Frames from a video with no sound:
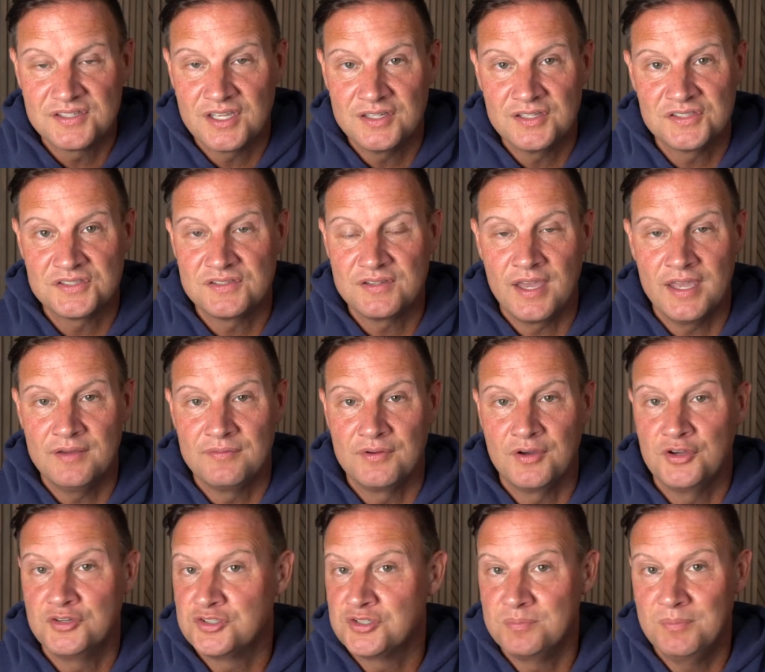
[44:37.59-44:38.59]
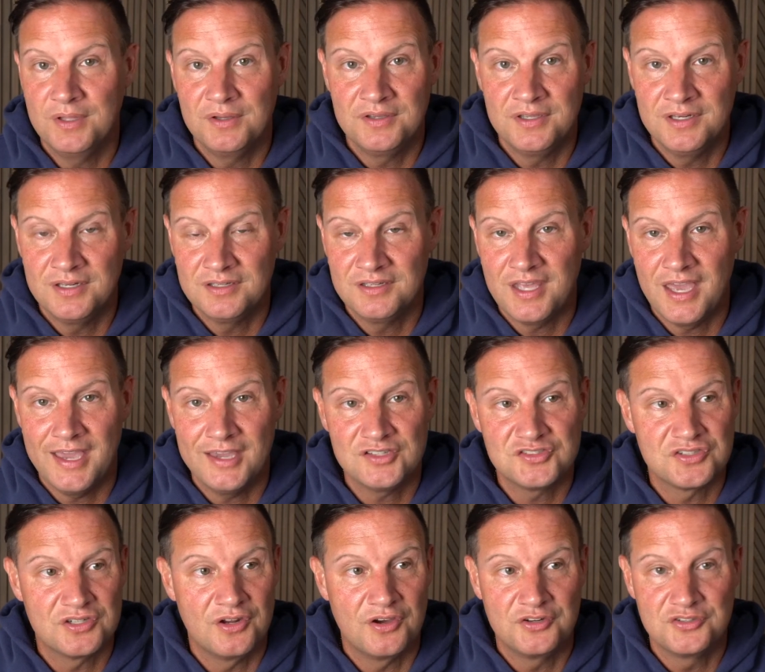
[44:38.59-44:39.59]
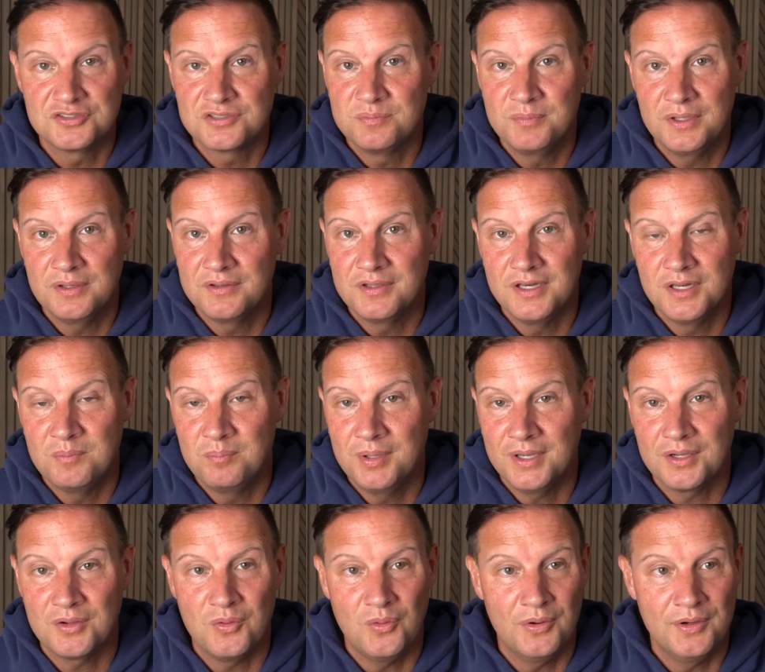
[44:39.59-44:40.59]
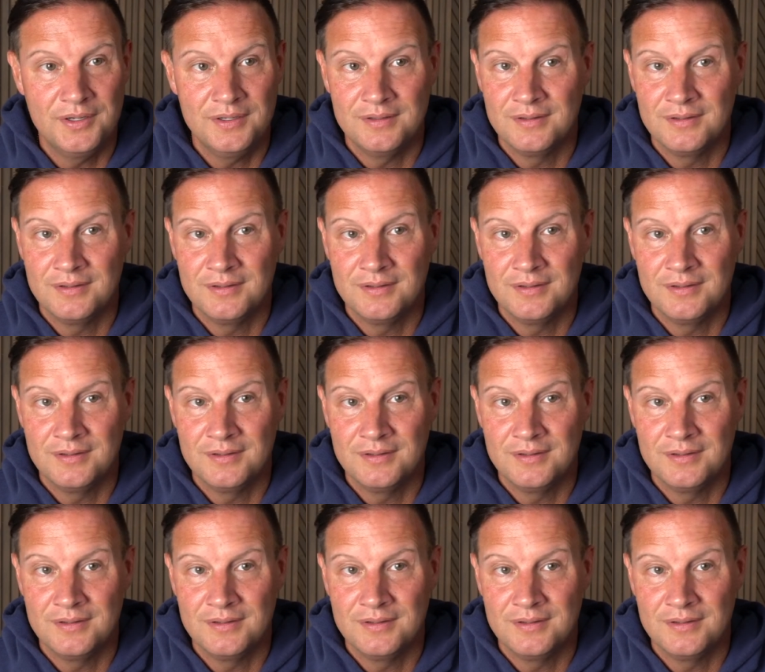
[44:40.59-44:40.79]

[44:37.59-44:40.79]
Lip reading: I have 100 million in cash and 100 million in Bitcoin,